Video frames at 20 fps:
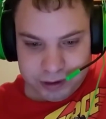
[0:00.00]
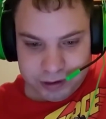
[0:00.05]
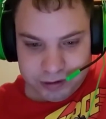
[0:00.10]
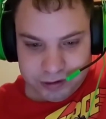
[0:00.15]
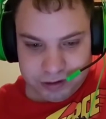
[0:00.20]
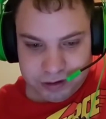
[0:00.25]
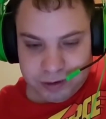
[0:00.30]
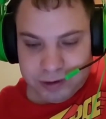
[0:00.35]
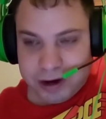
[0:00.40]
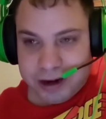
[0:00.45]

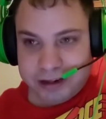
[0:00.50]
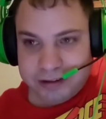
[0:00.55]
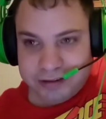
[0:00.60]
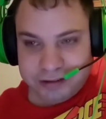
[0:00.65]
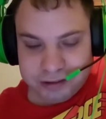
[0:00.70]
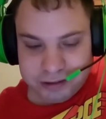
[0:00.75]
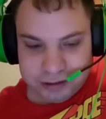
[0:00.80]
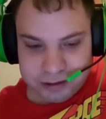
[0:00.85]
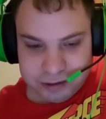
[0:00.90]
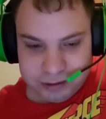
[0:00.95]
So
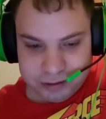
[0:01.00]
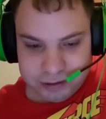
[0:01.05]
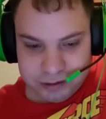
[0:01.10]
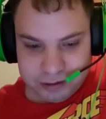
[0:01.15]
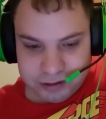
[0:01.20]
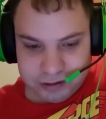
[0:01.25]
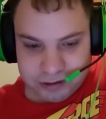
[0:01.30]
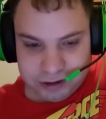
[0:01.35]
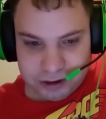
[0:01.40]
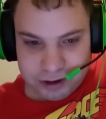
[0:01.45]
let's
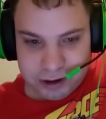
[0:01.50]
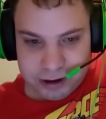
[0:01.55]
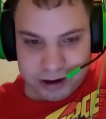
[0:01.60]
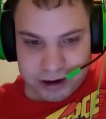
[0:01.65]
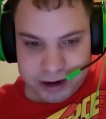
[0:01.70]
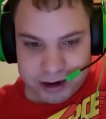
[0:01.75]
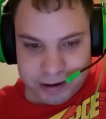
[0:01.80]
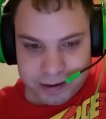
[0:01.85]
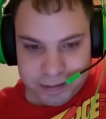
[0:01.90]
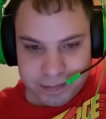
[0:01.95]
start
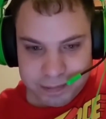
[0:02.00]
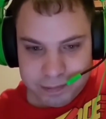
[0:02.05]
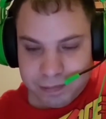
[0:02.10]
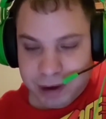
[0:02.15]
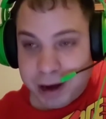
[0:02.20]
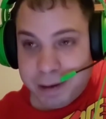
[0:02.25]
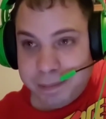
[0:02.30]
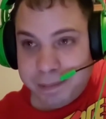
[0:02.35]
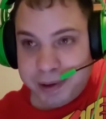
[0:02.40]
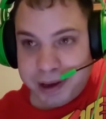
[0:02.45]
it.
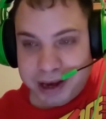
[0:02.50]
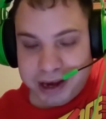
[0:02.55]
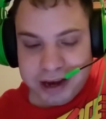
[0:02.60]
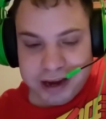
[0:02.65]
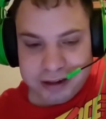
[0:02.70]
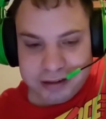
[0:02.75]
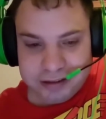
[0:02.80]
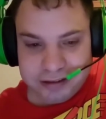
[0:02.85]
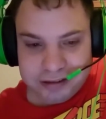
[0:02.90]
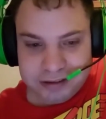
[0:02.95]
My
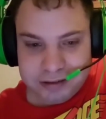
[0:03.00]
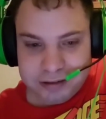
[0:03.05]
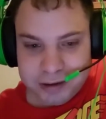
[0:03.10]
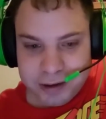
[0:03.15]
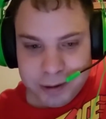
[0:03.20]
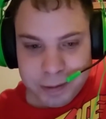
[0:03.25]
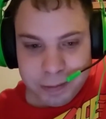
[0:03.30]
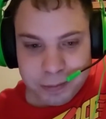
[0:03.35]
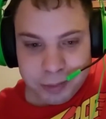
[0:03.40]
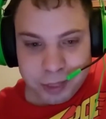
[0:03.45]
opinions.
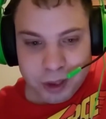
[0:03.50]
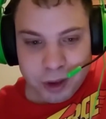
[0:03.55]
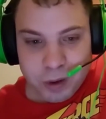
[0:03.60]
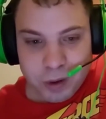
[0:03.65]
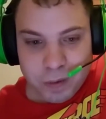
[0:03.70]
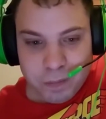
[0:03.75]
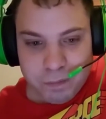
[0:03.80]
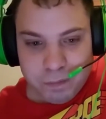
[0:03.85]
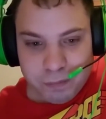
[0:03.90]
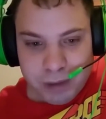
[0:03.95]

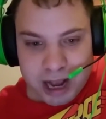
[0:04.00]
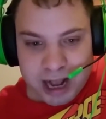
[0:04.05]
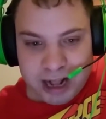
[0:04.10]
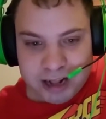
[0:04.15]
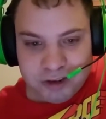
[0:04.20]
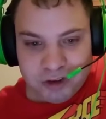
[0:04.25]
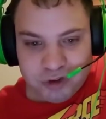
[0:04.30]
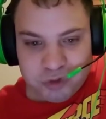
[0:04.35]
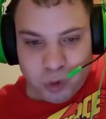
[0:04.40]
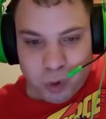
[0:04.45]

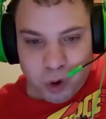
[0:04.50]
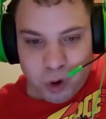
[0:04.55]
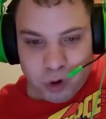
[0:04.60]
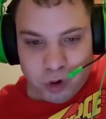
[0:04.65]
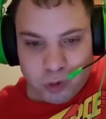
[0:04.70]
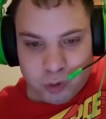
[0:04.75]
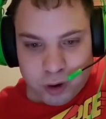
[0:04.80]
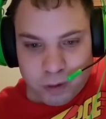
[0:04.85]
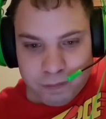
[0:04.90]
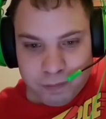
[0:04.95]
Men's Royal
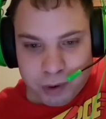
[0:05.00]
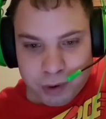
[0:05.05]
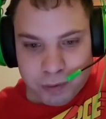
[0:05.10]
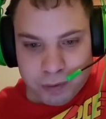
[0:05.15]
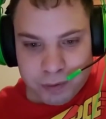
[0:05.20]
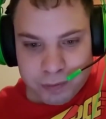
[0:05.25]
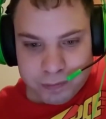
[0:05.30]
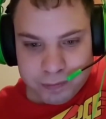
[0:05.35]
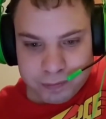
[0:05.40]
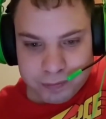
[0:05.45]
Rumble.